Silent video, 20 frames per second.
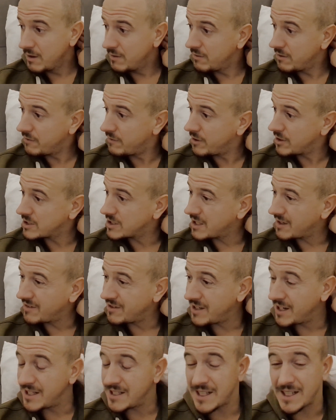the first 7
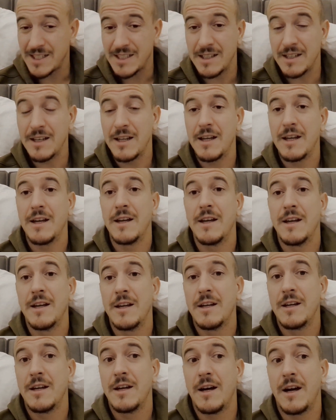days.
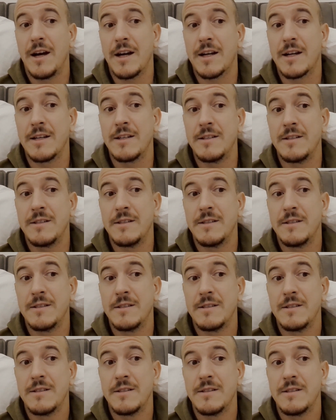I can
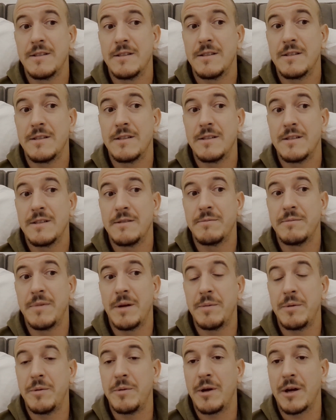
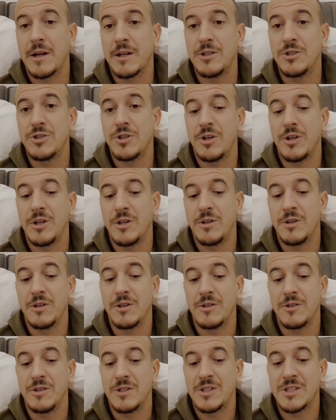maybe I can show
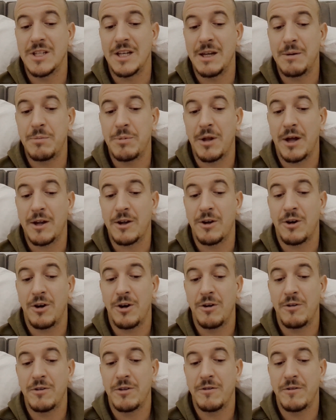you the sleep that I got
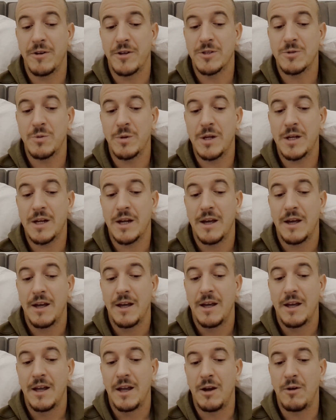over the first week.
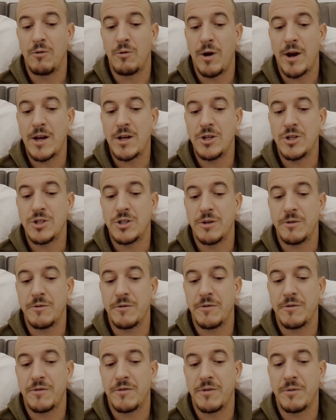It ranged
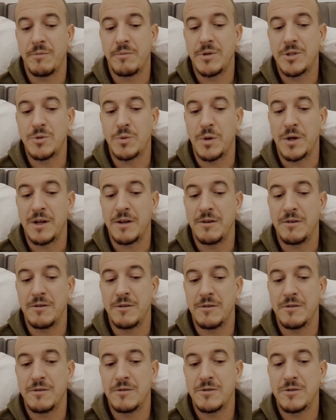from between
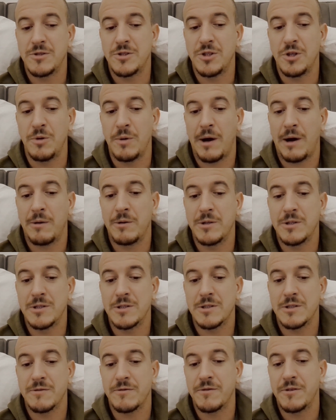2
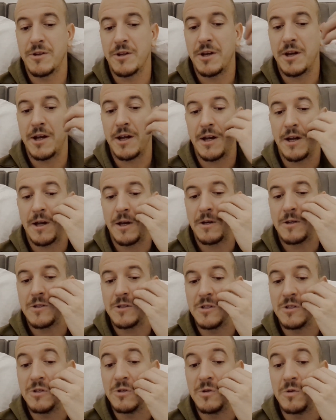hours for the night
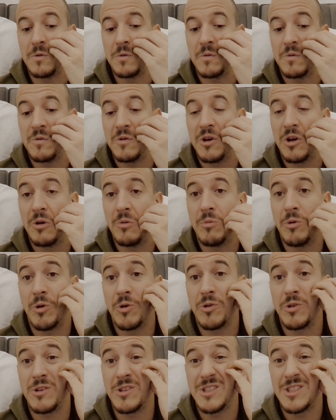to no more
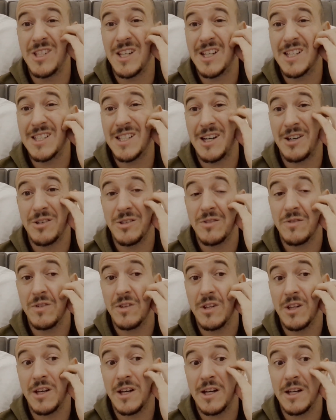than 6 hours for
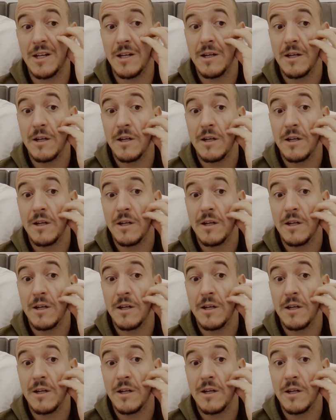the night,